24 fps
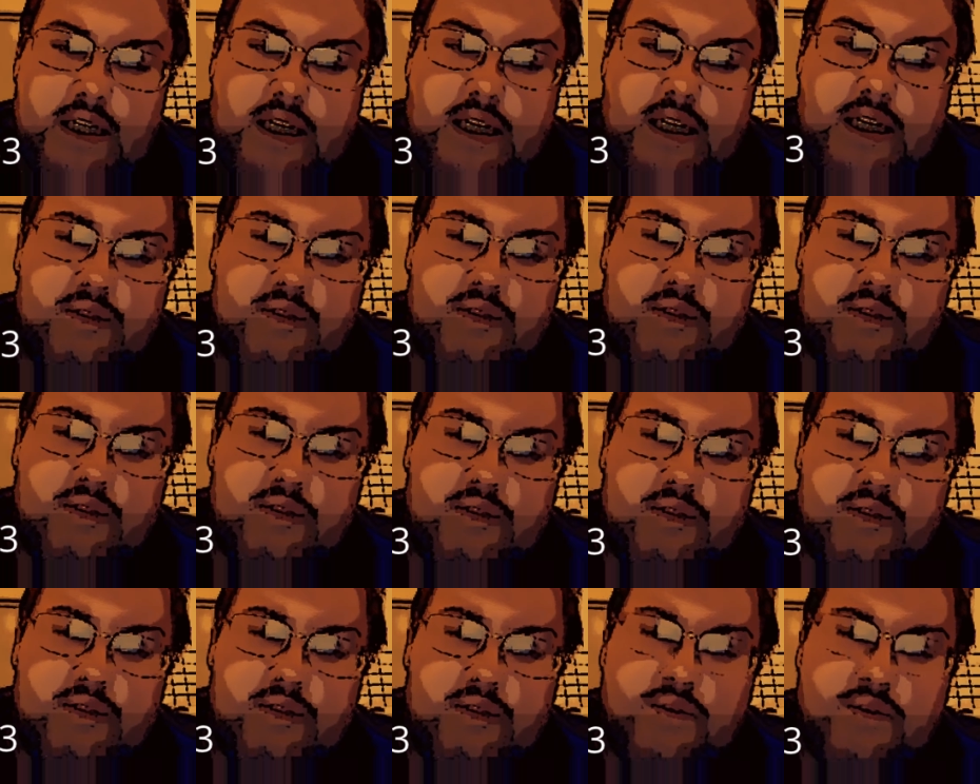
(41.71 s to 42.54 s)
I paid
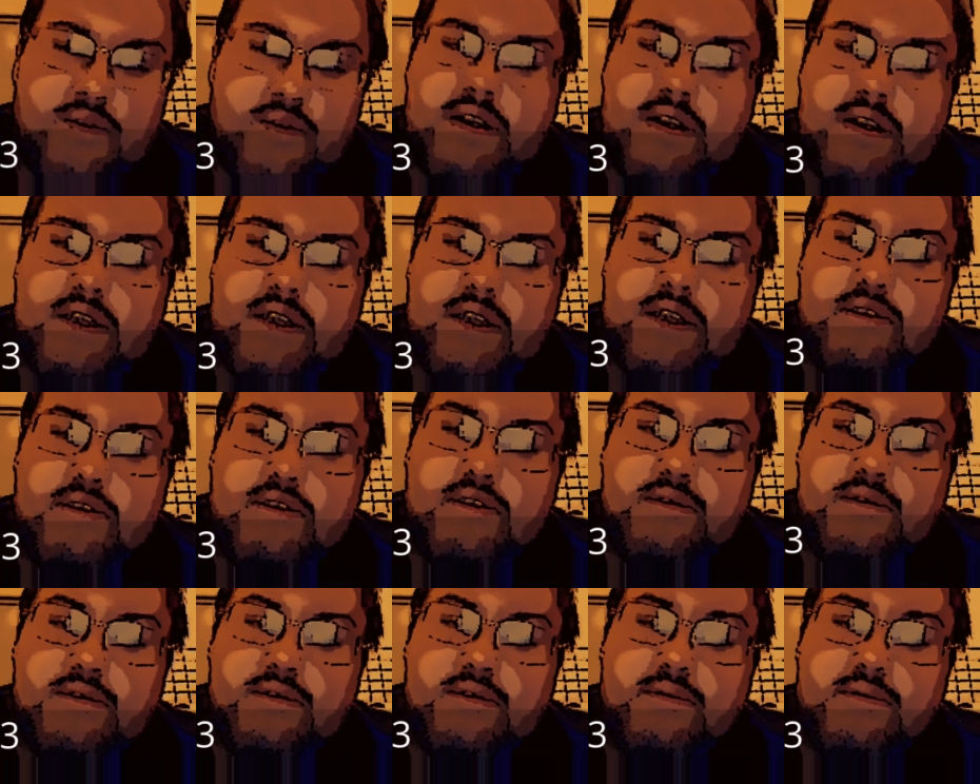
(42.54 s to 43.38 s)
on the front
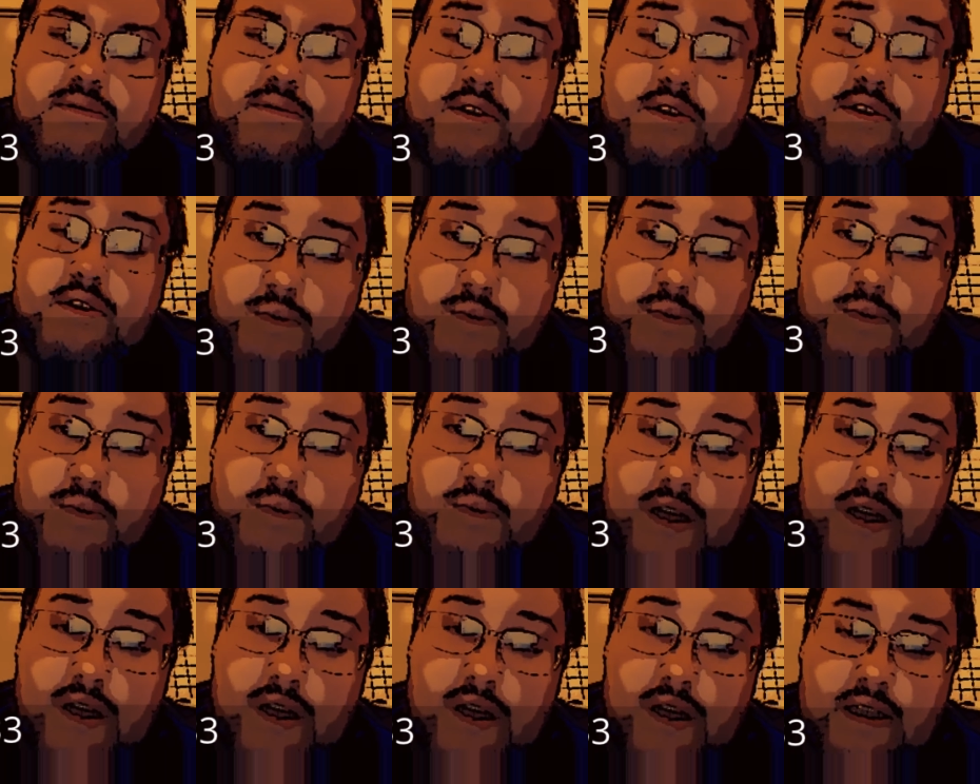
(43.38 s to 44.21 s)
end, You chose
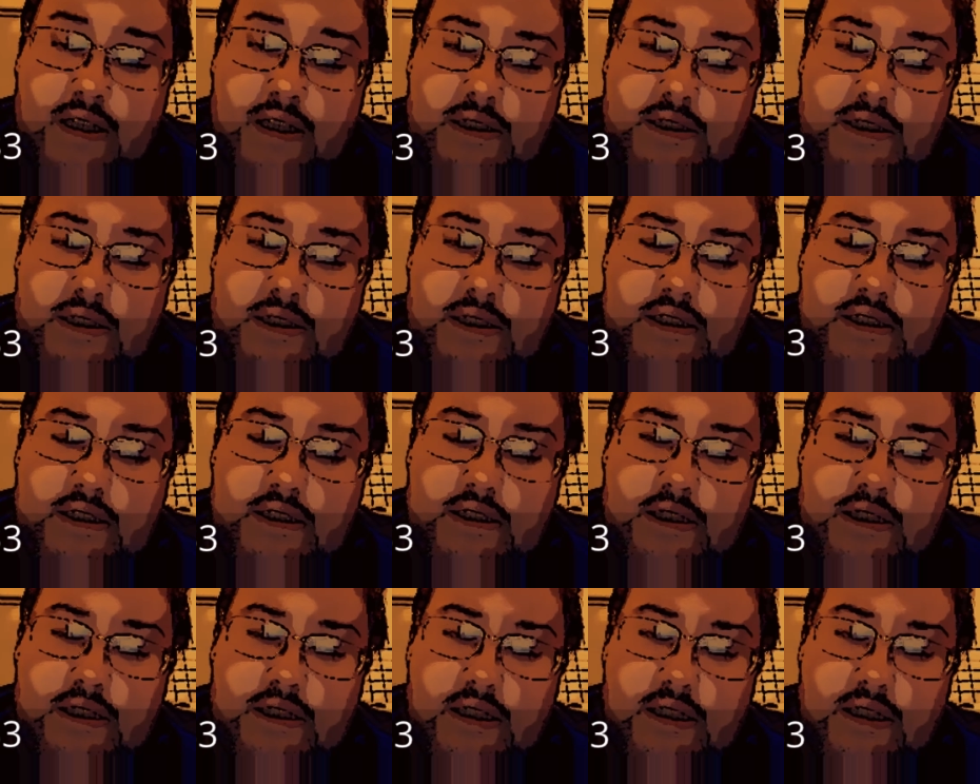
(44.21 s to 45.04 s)
behind.
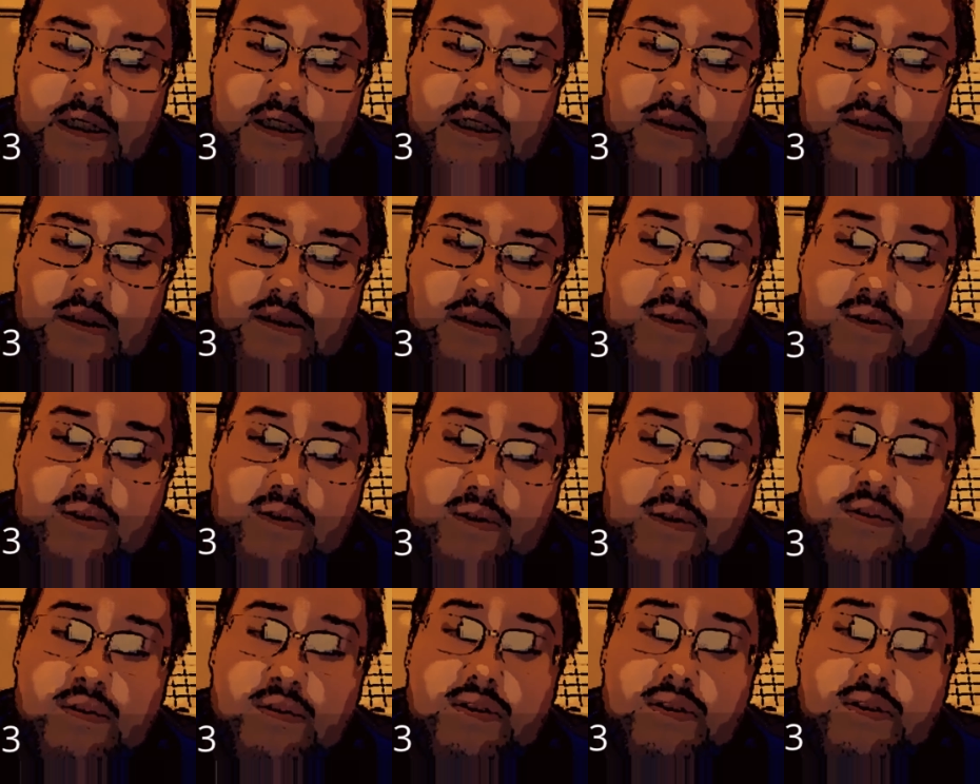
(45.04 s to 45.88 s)
The
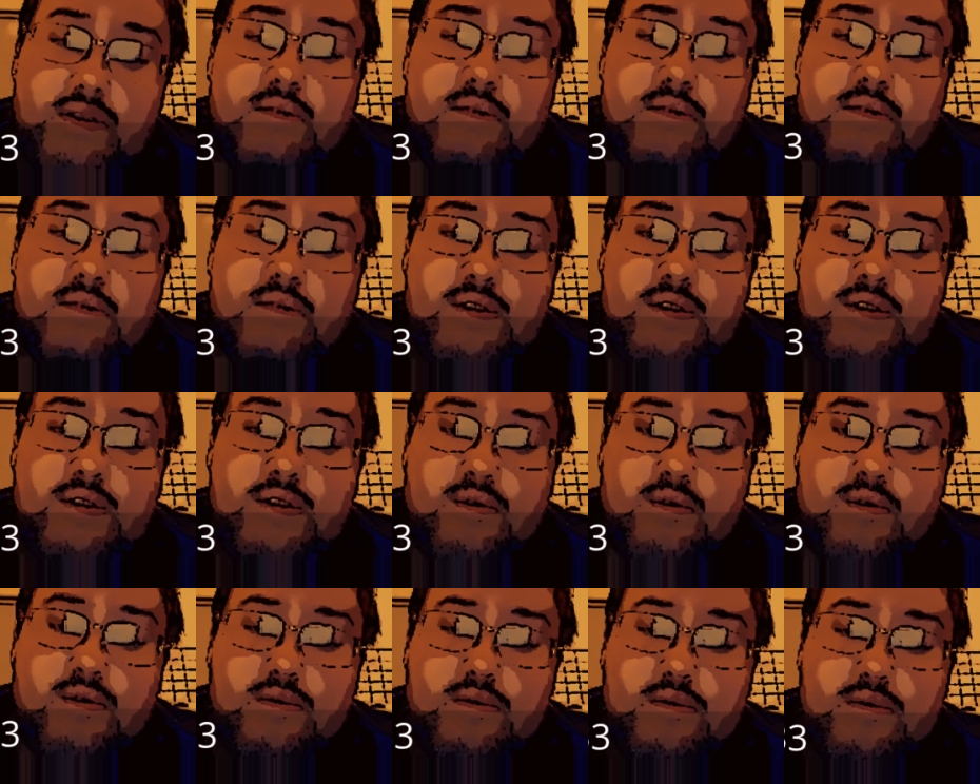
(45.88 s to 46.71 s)
bill will come
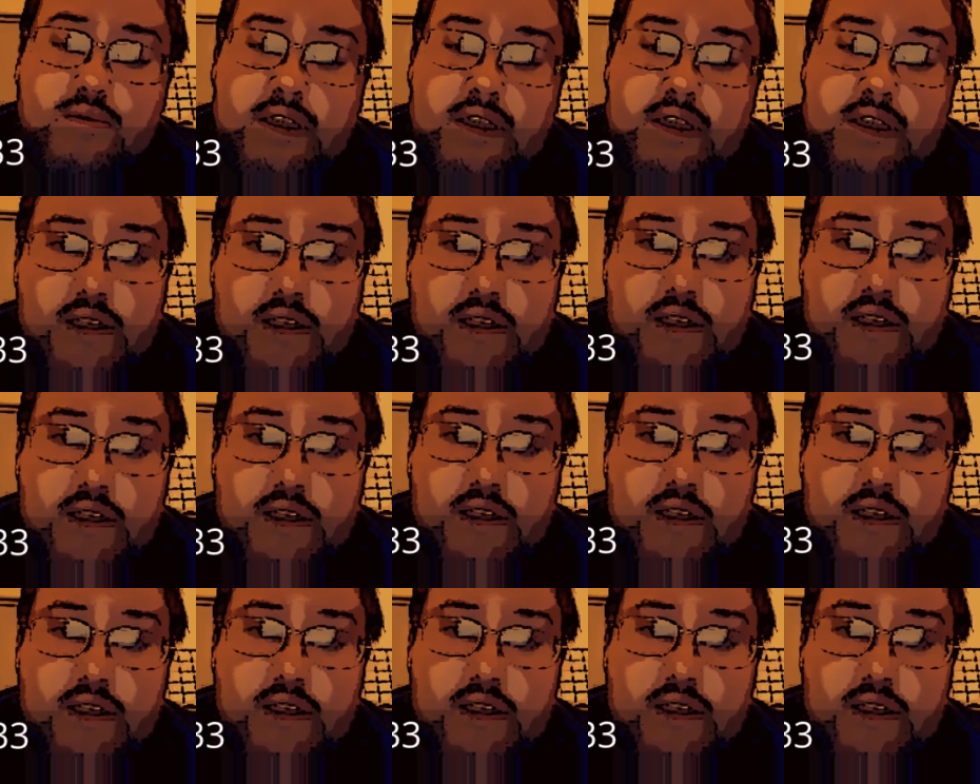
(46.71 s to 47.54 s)
due, as run
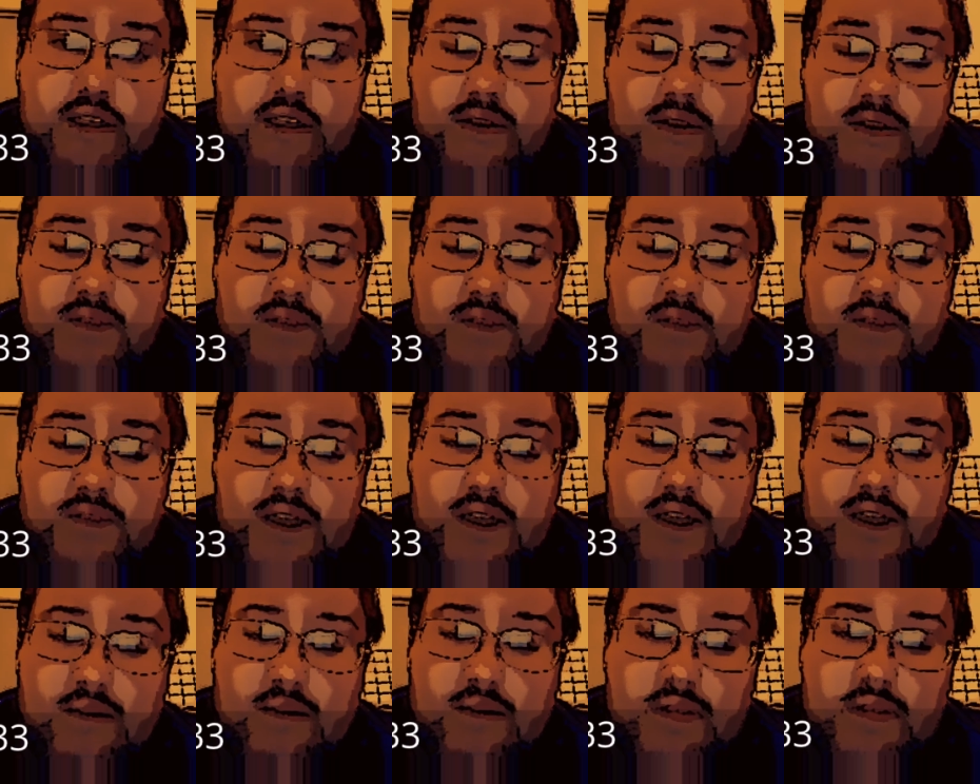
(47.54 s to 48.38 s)
the sands of
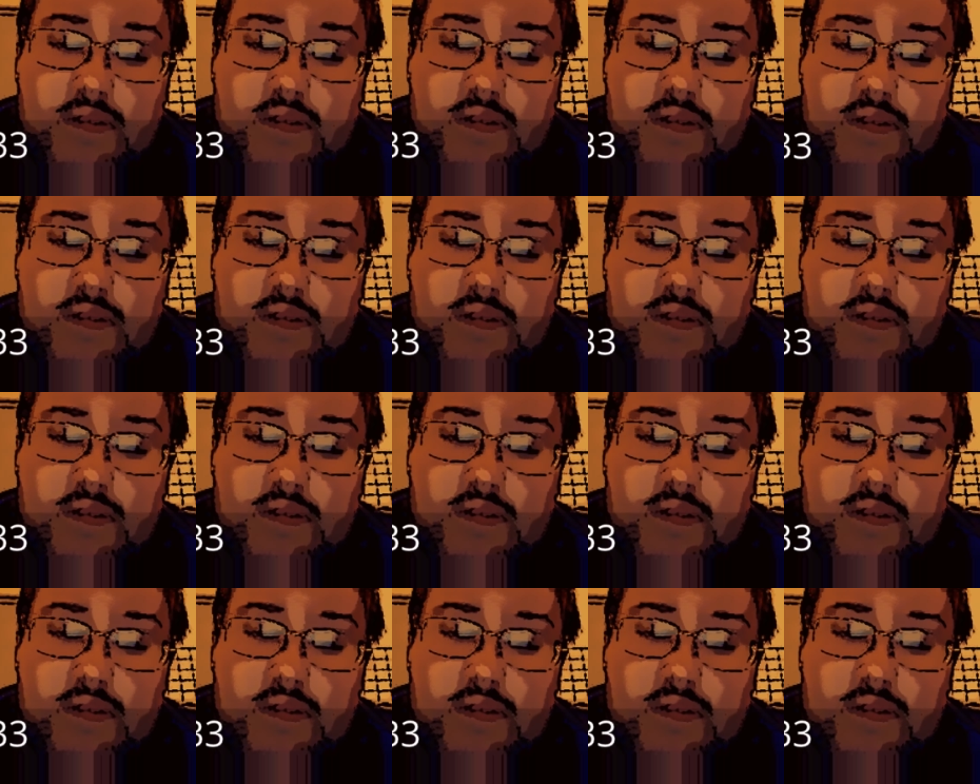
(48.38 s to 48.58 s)
time.